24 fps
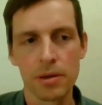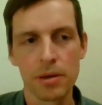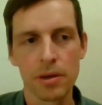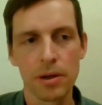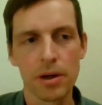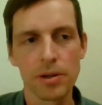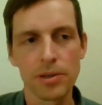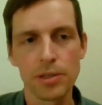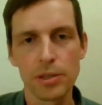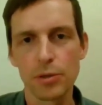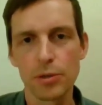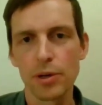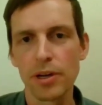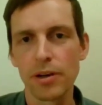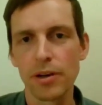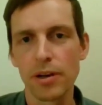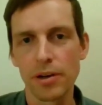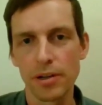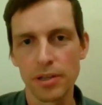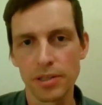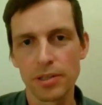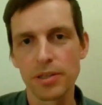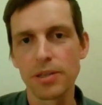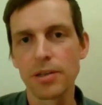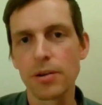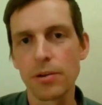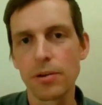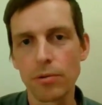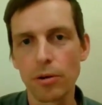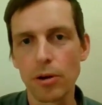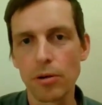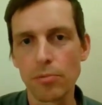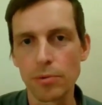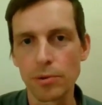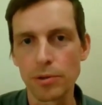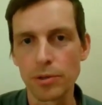concentrated on a single
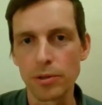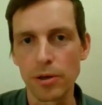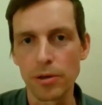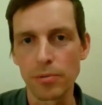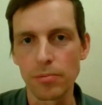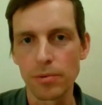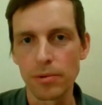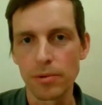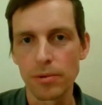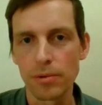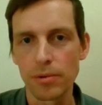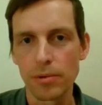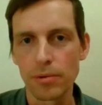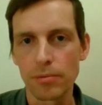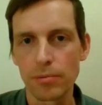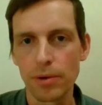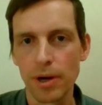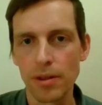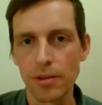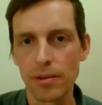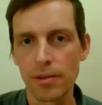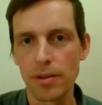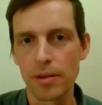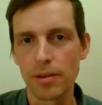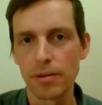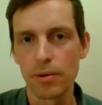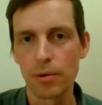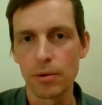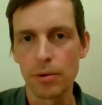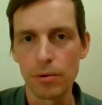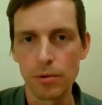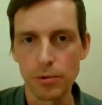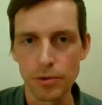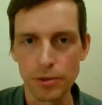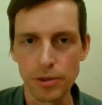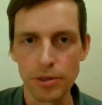chromosome rather than the
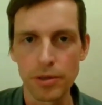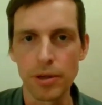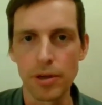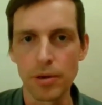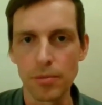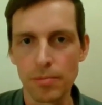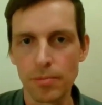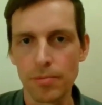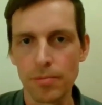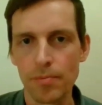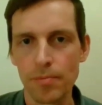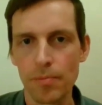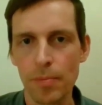whole genome.